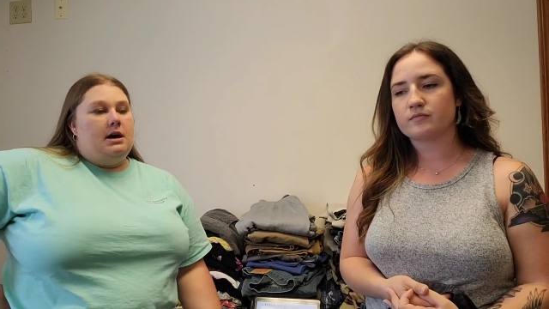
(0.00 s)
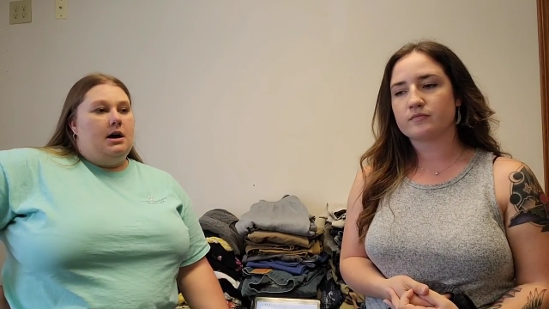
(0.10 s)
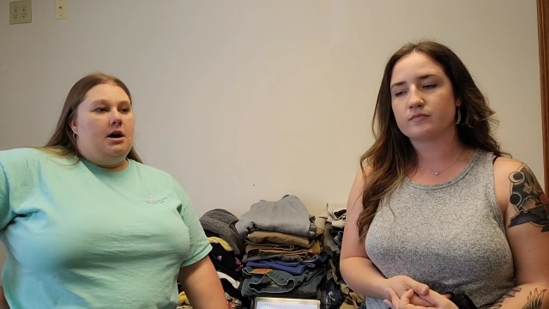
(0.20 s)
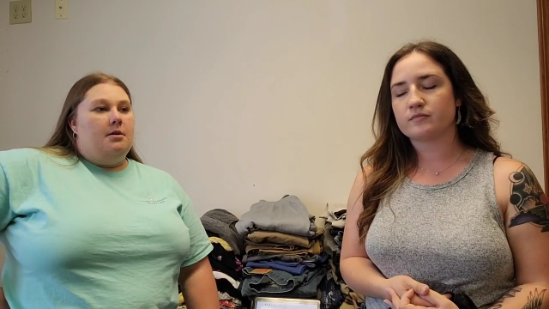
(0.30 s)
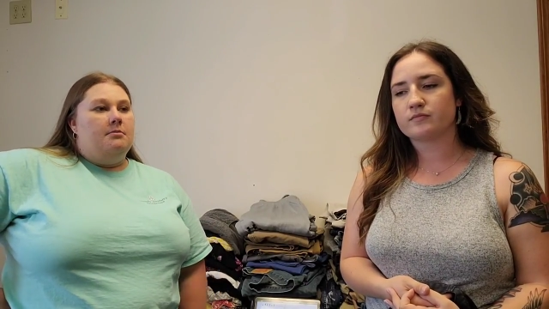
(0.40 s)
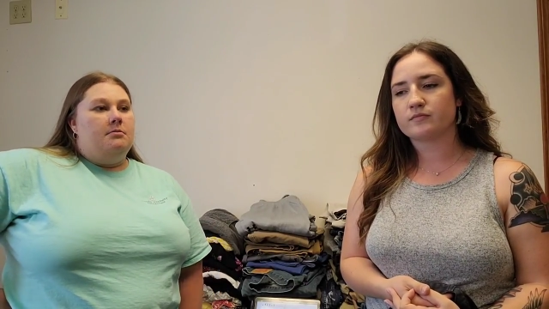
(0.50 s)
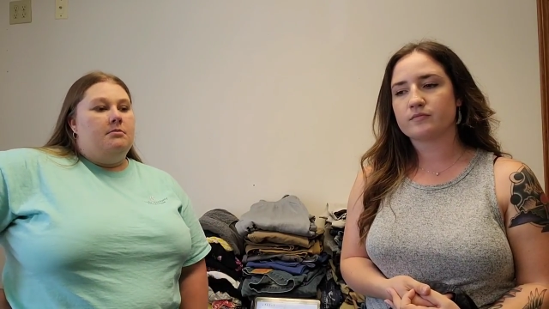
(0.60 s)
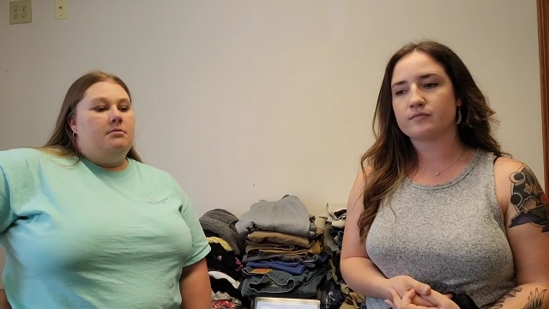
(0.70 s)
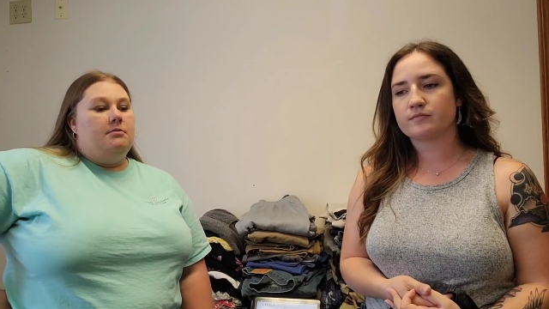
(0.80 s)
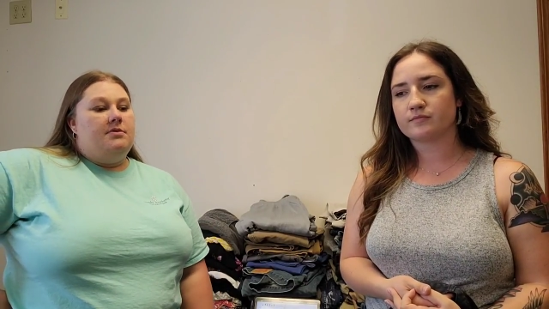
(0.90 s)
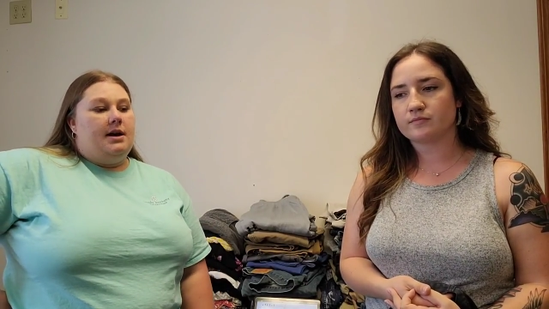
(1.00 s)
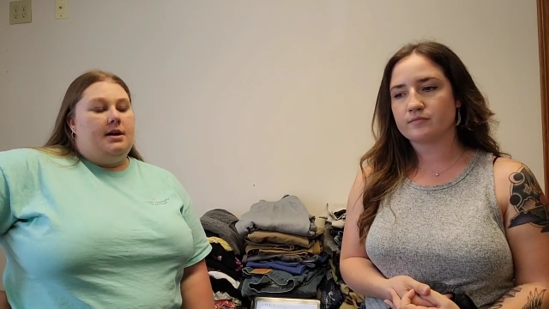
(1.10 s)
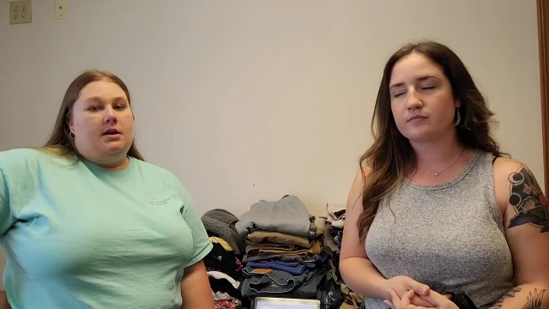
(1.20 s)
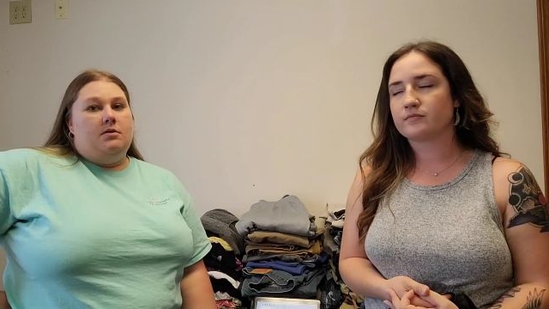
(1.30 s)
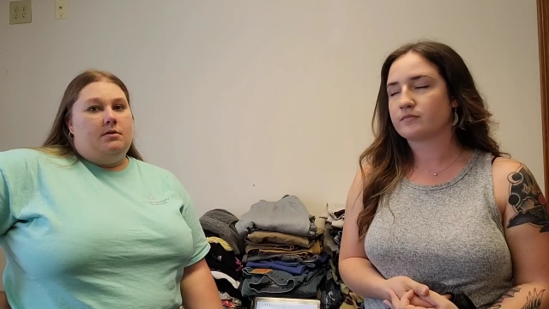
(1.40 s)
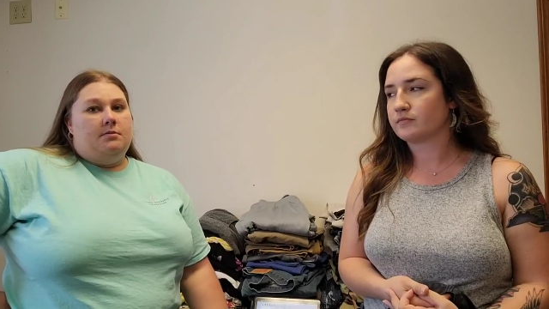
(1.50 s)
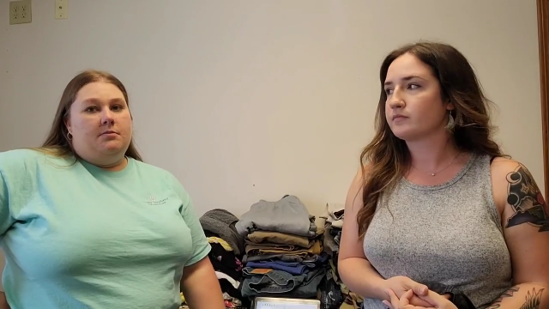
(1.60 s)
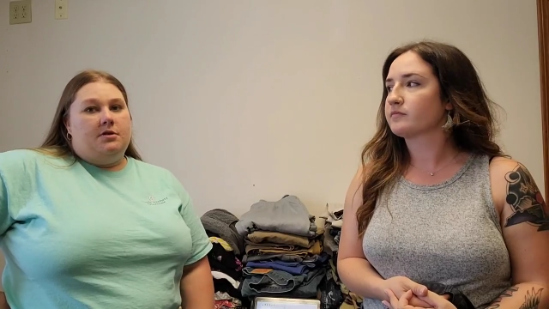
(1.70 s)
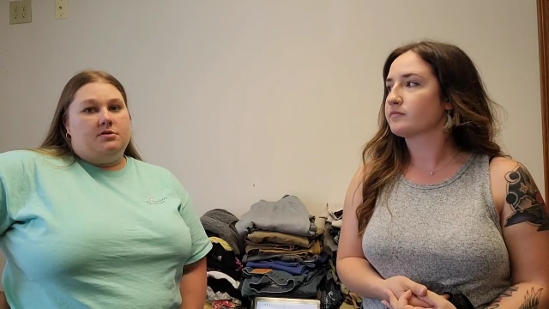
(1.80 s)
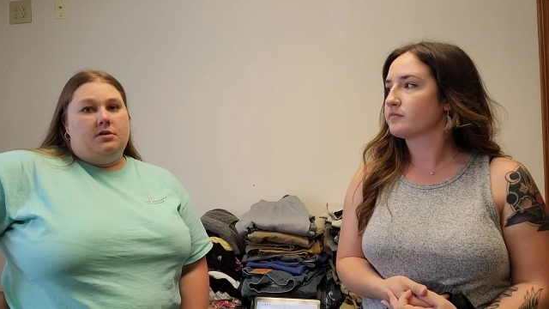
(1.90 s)
Speaker 1: um, that
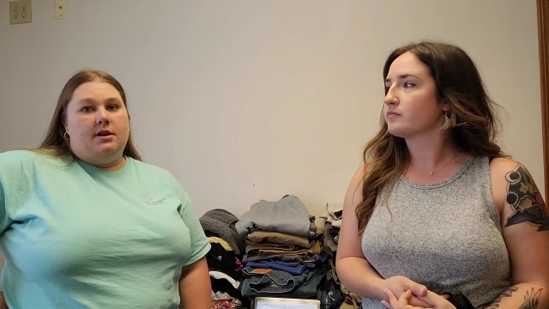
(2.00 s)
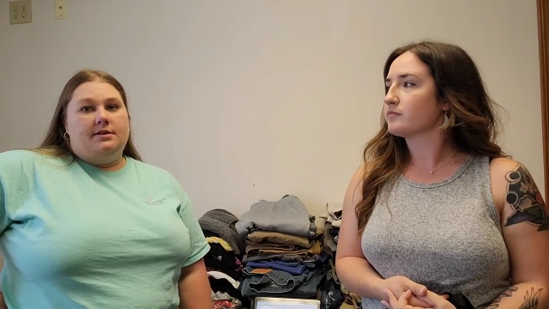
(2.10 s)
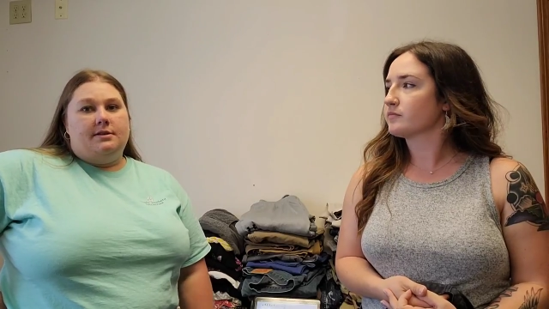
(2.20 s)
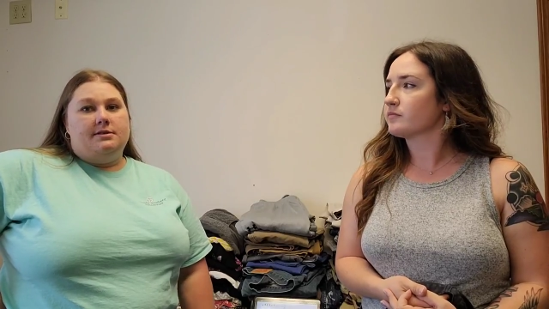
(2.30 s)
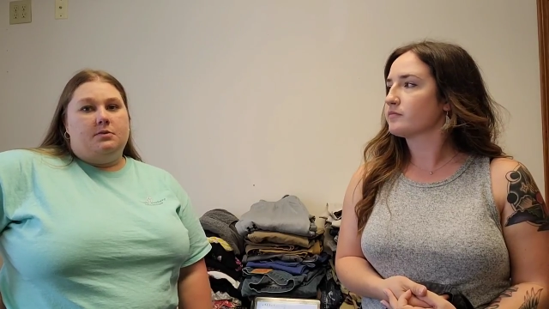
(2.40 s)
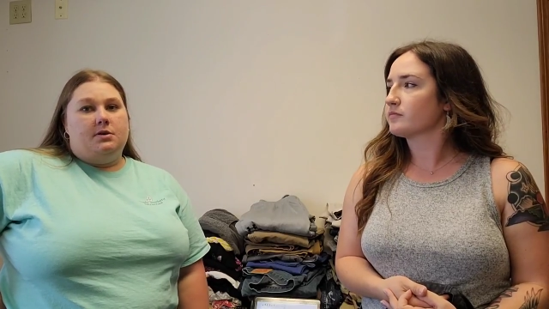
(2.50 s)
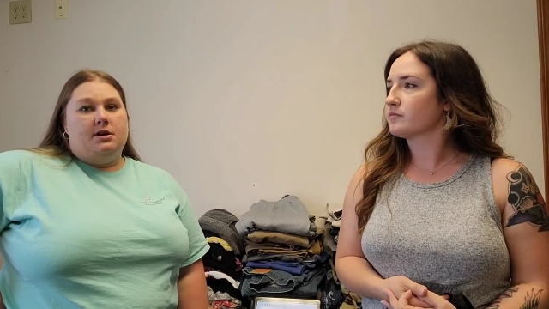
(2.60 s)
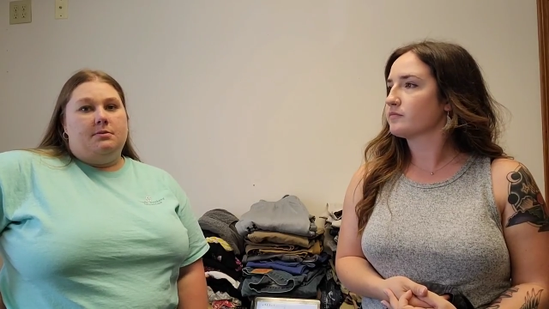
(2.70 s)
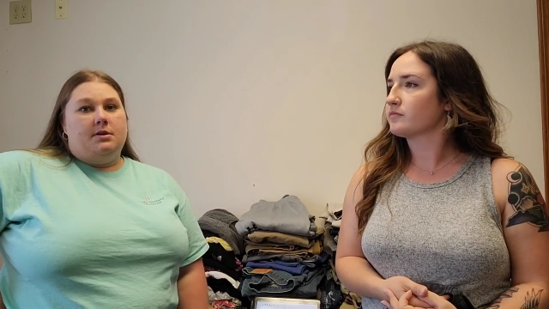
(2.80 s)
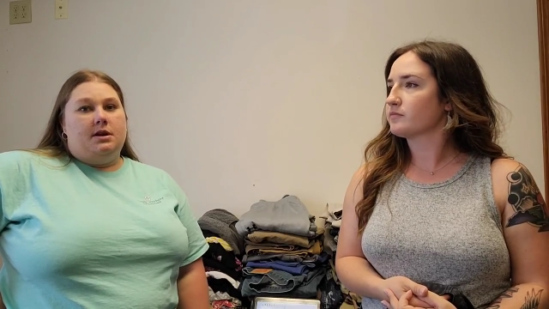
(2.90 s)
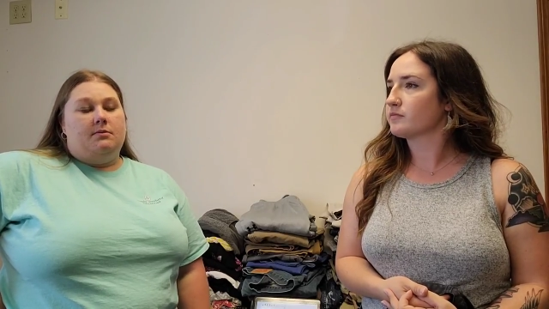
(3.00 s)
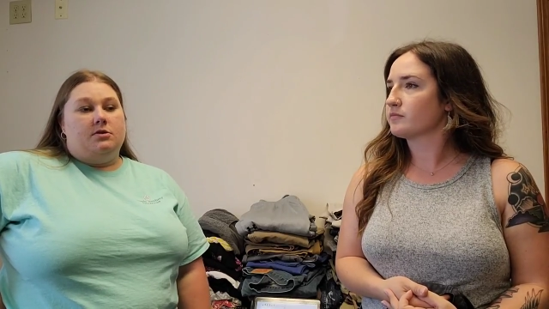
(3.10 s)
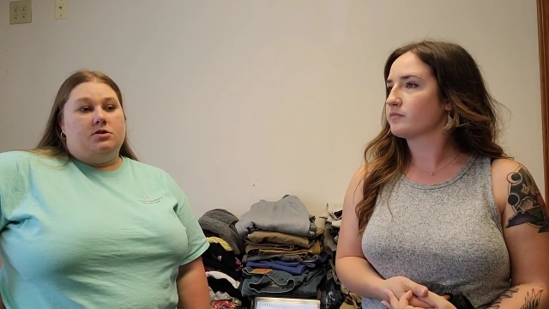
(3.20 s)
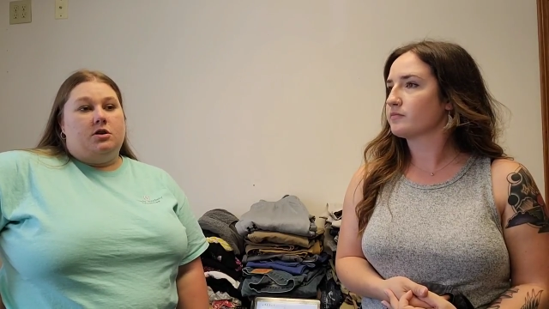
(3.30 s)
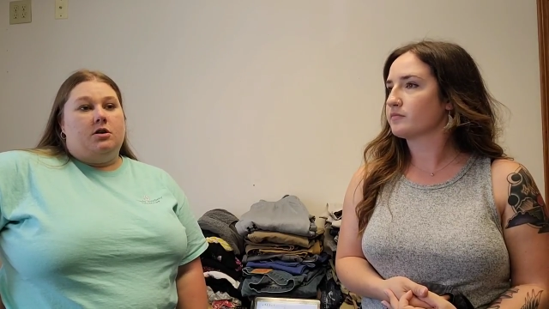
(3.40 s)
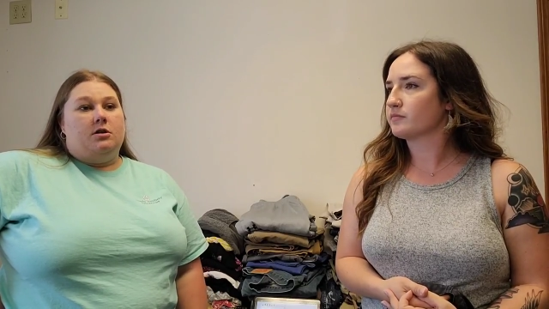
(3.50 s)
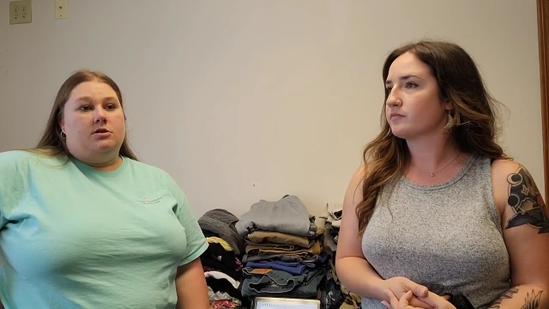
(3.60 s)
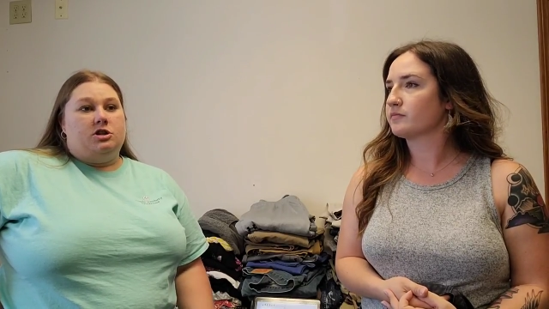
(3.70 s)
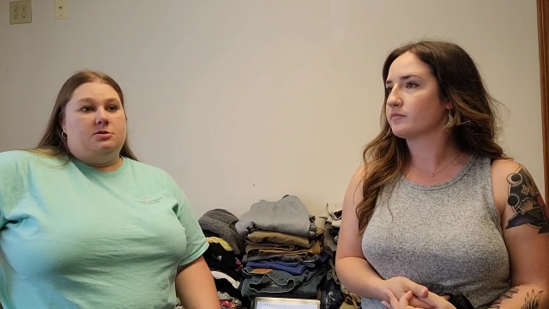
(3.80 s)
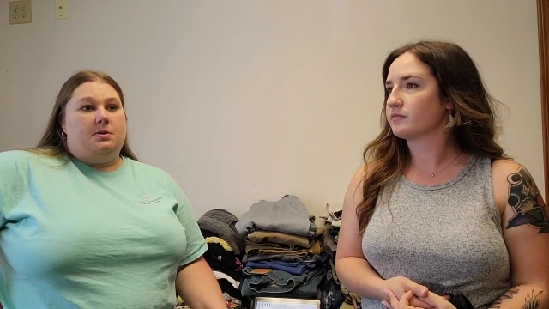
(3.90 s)
there's a lot of things that would end up getting
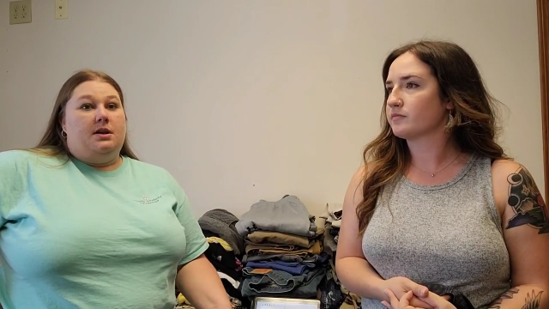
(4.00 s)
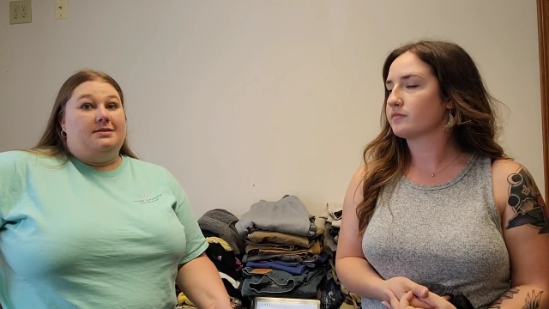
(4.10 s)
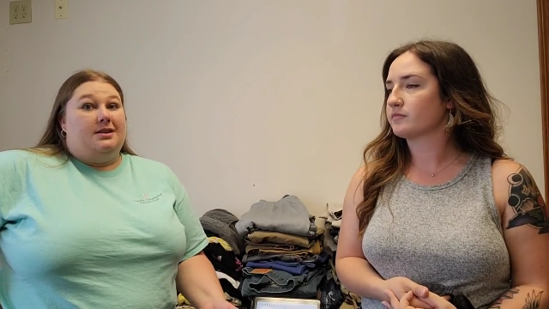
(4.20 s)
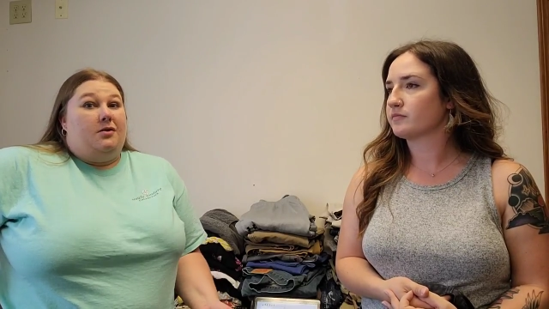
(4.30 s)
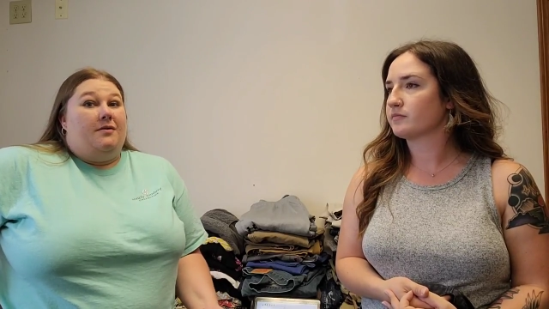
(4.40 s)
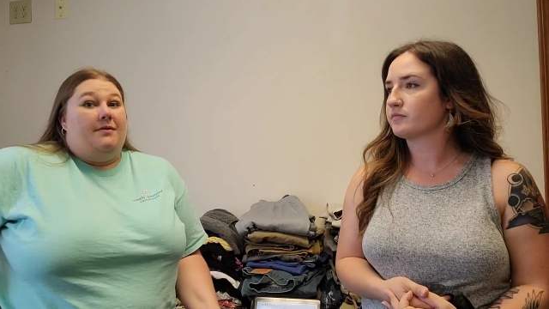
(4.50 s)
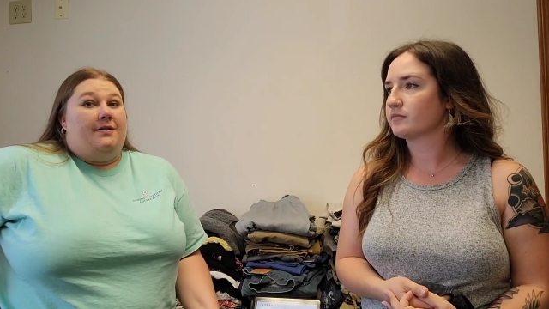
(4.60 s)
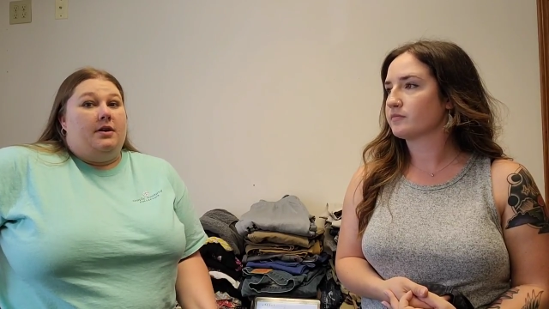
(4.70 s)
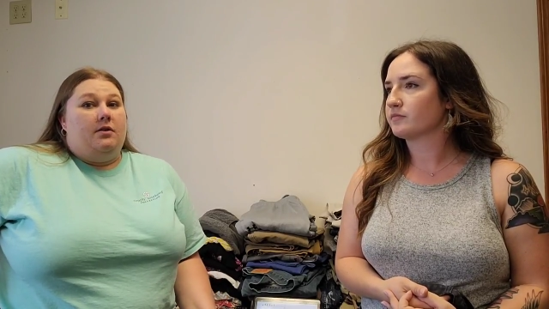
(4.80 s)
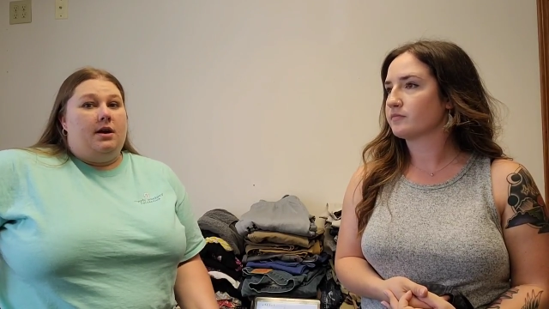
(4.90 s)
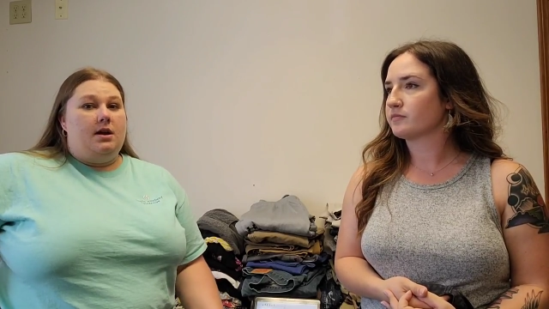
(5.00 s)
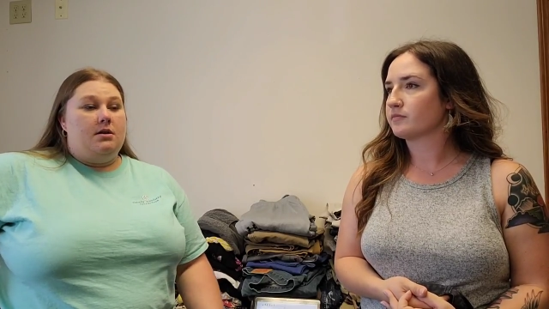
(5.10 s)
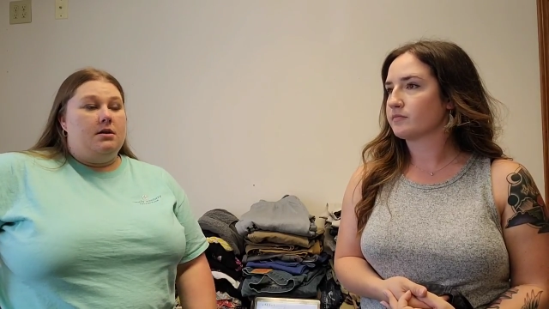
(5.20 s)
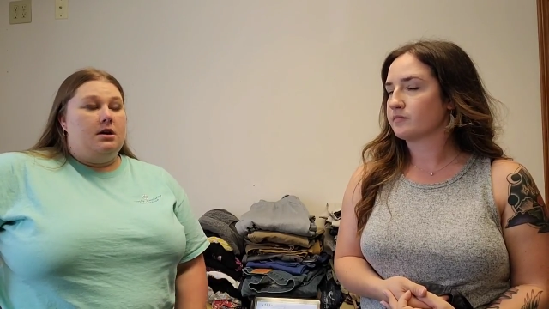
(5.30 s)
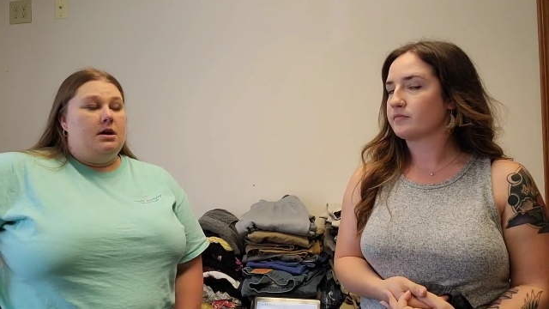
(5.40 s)
returned just because they don't fit great.